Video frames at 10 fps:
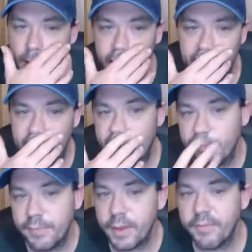
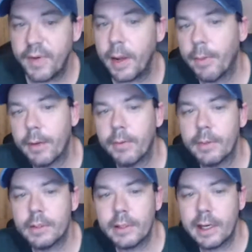The family
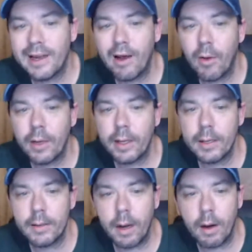was not only
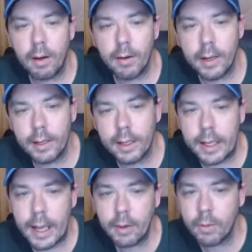her and the
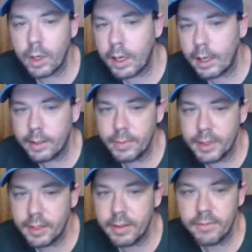dad were allowed to be
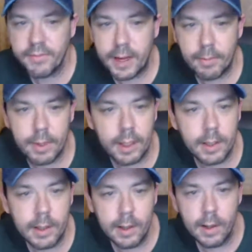there, the family
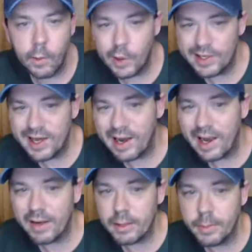was not
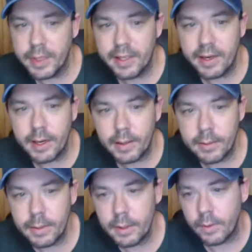allowed to be there
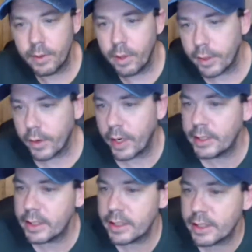with all the
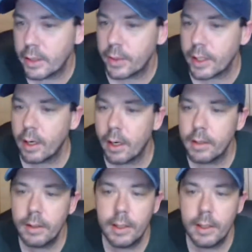craziness going on.